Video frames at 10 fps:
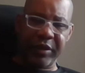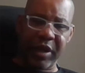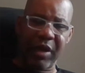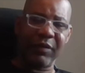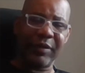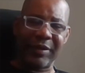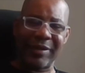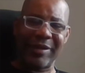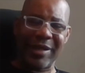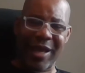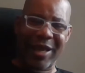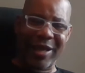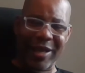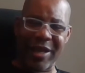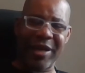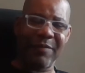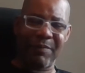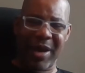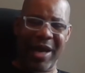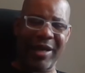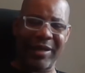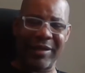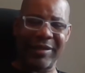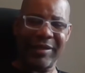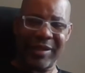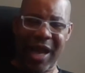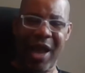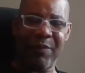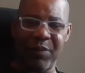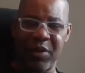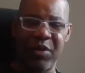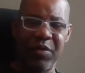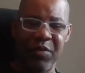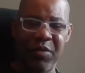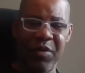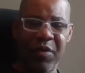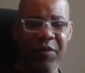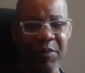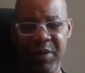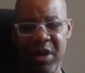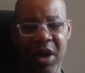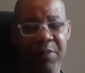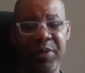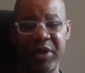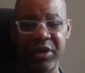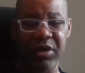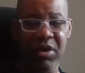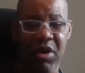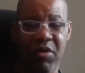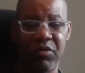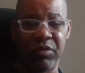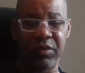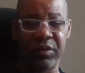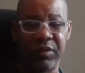don't let anybody stop you from accomplishing your goals.